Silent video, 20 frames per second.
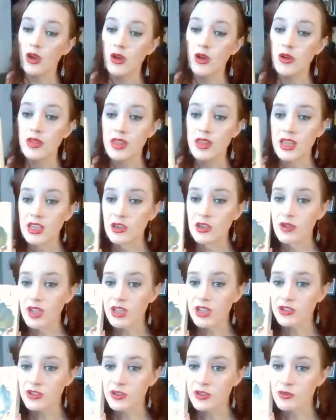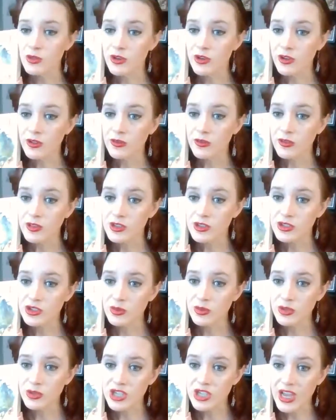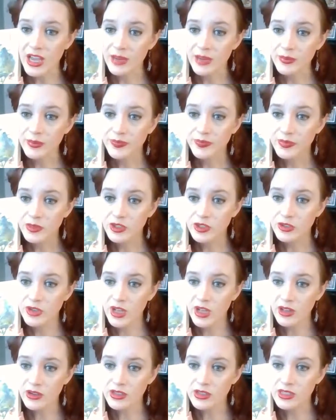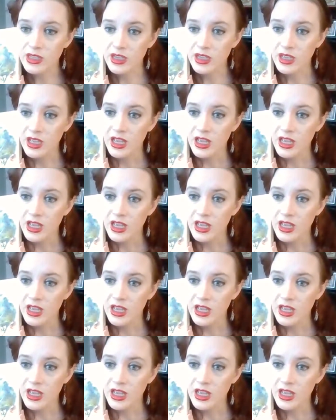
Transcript: Well, thank you, Adrian Work, for the super chat, $2.